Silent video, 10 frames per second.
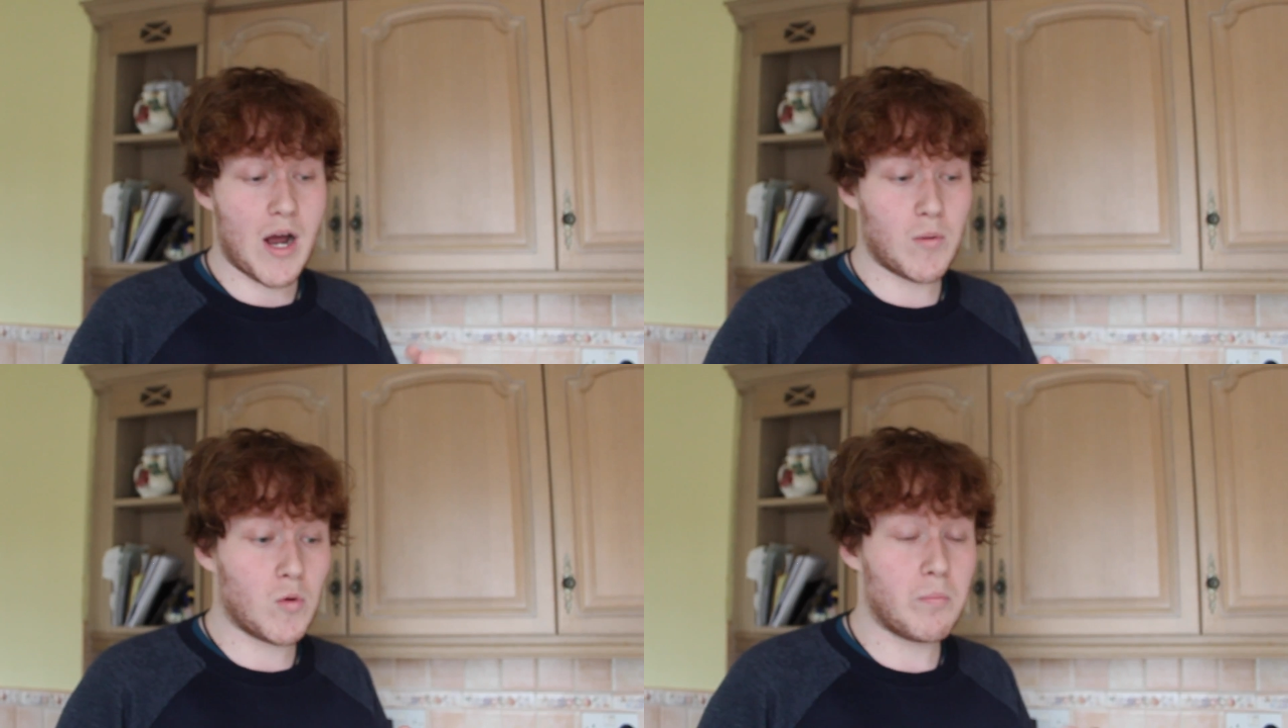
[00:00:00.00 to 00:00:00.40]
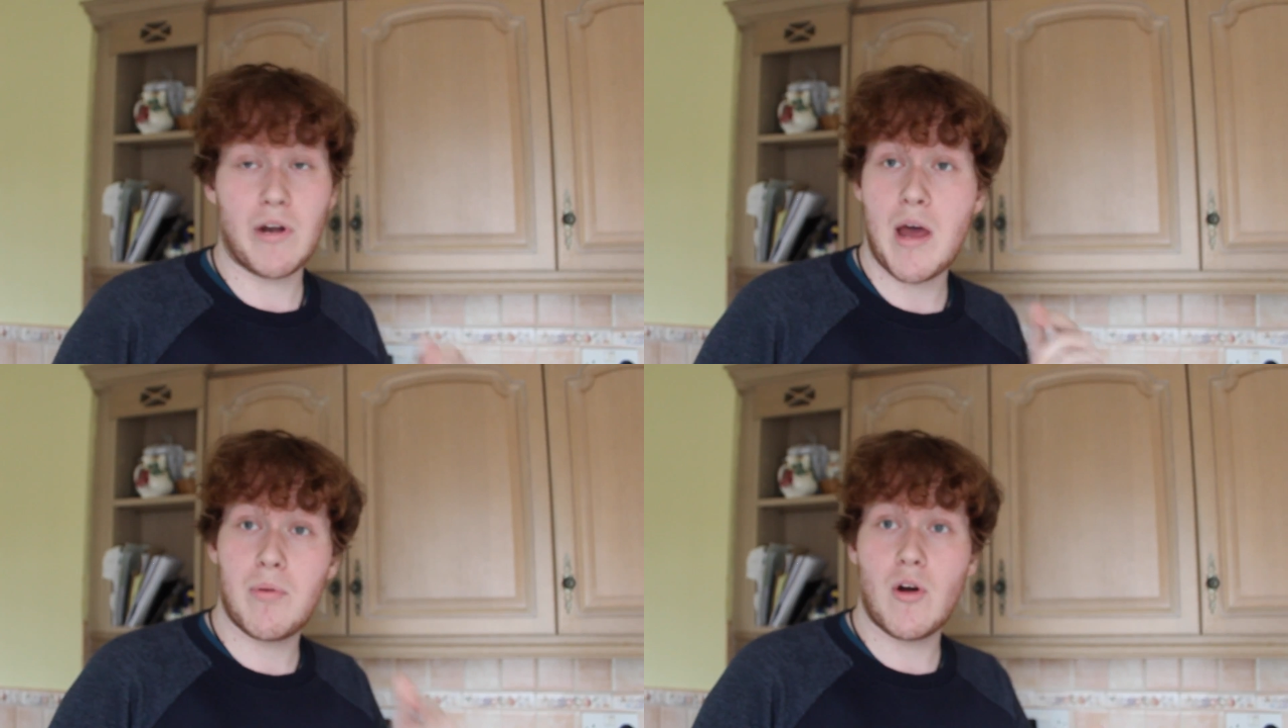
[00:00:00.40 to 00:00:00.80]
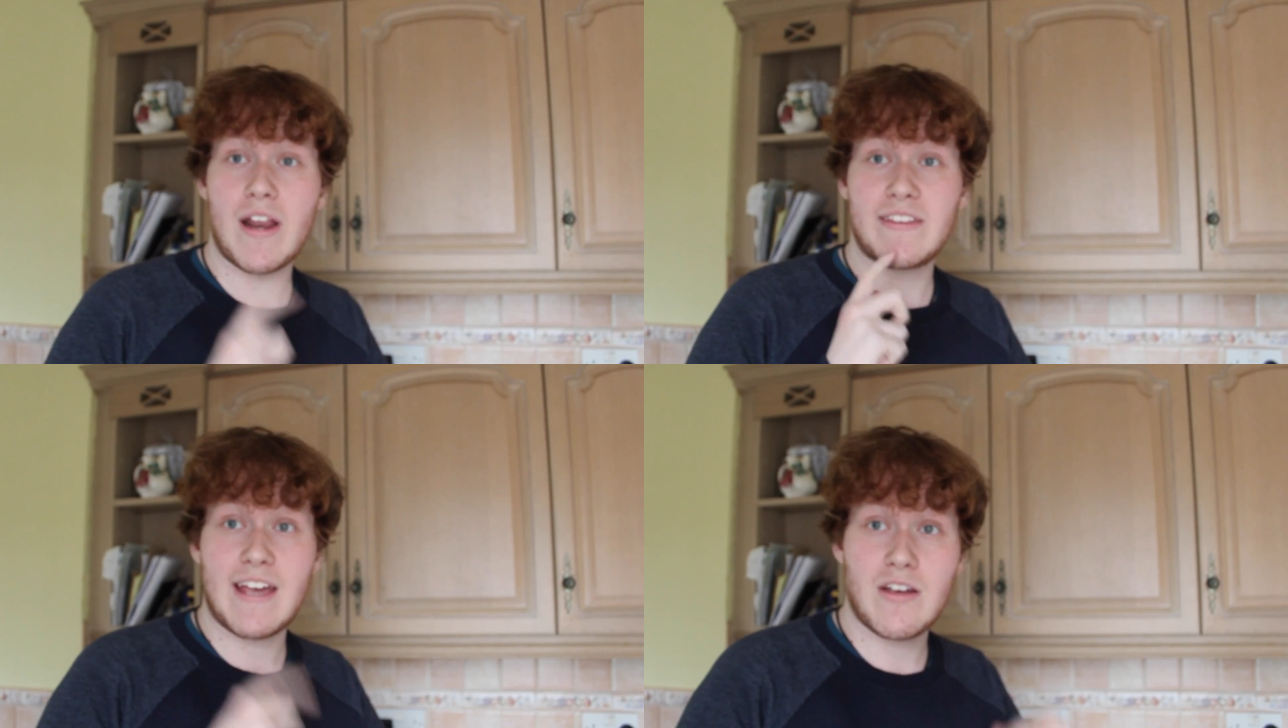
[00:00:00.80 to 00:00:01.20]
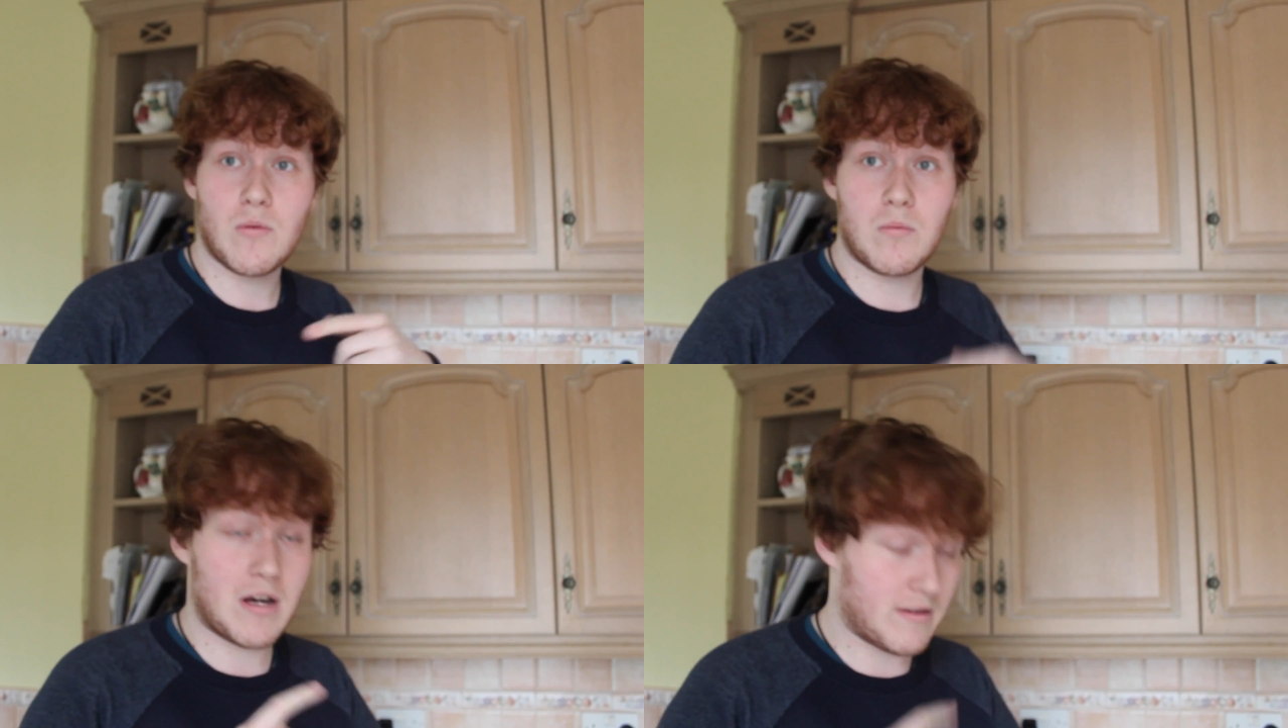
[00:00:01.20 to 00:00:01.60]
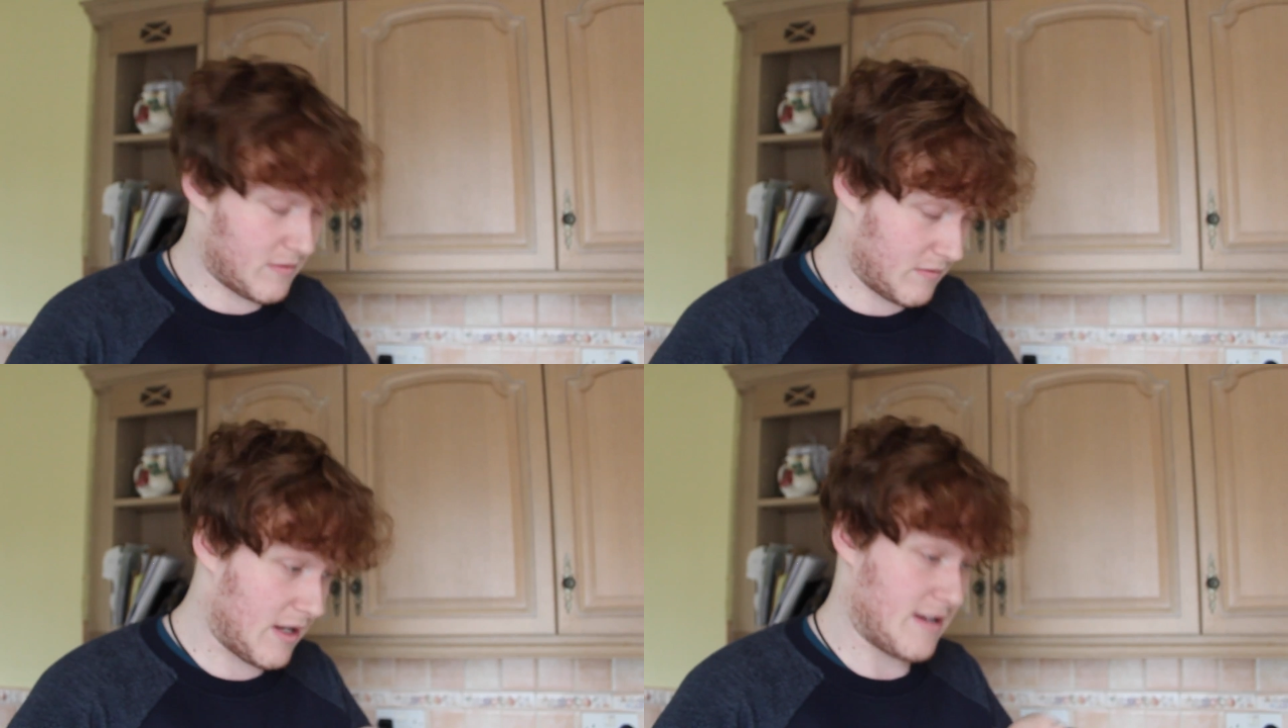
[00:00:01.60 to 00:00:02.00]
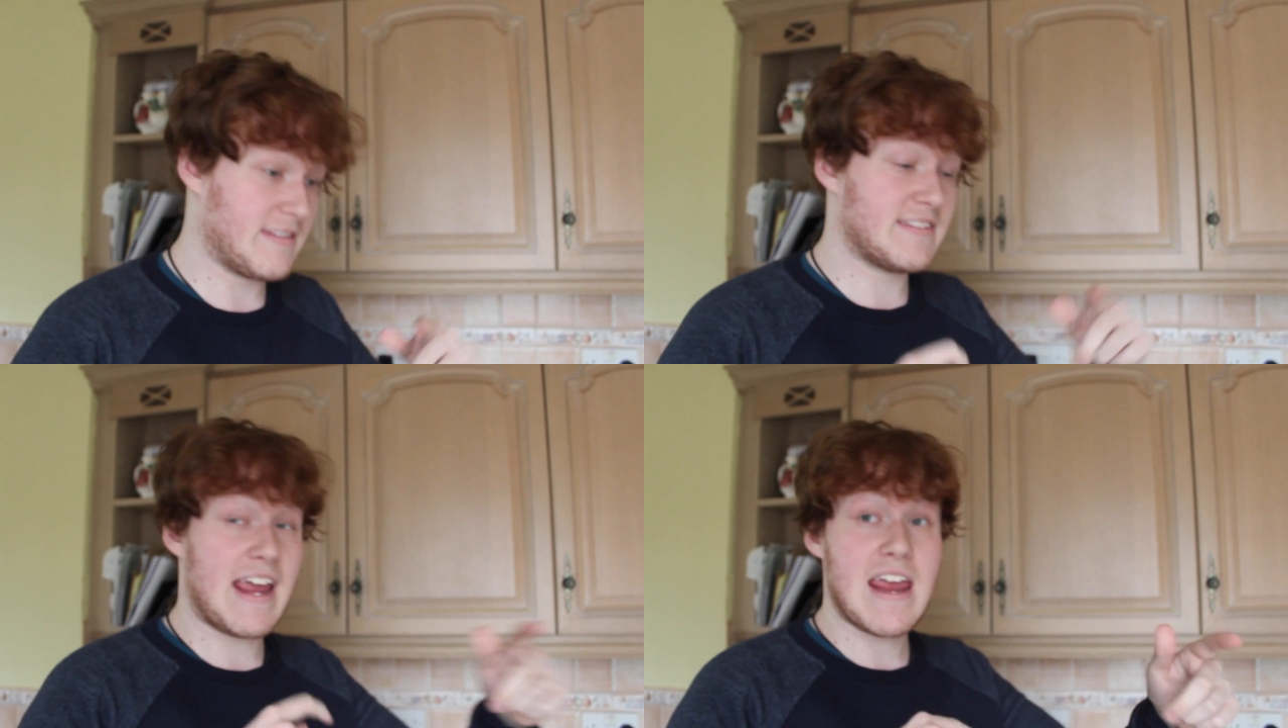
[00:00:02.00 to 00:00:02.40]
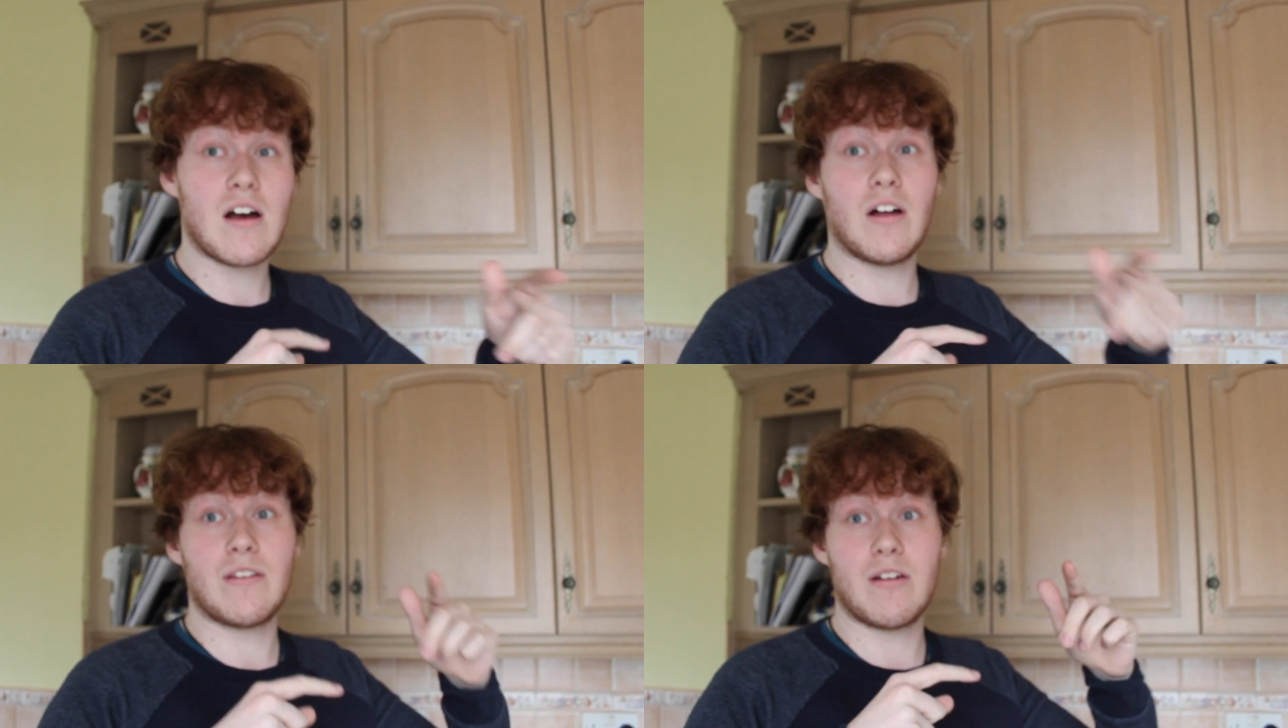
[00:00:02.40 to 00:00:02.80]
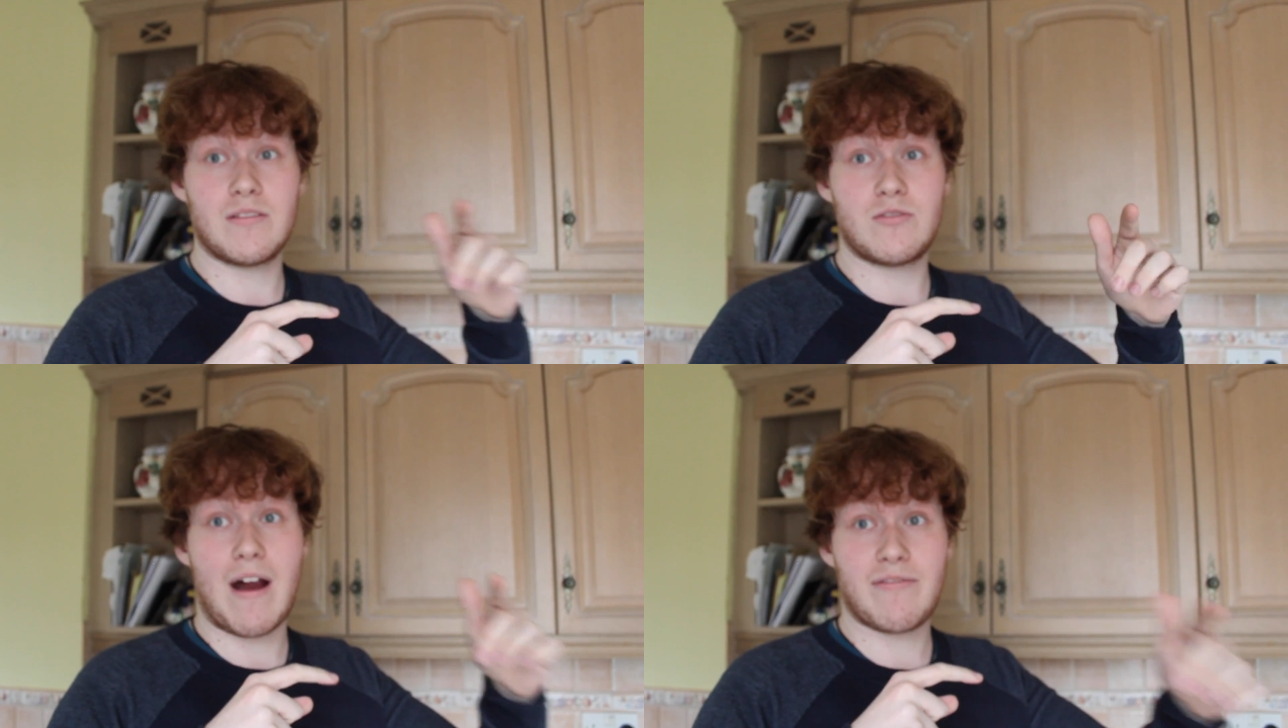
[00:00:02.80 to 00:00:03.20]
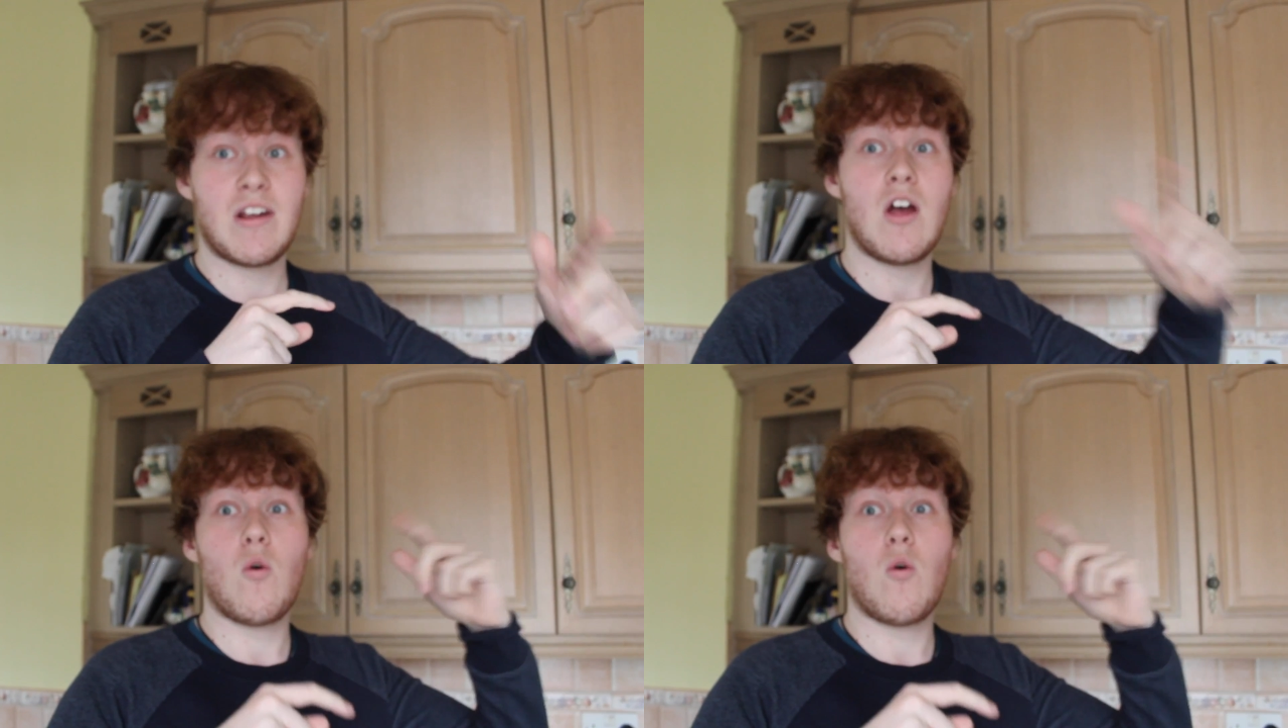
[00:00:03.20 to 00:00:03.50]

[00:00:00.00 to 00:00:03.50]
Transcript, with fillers: I will bullet point and tell you what, like, say on the draft,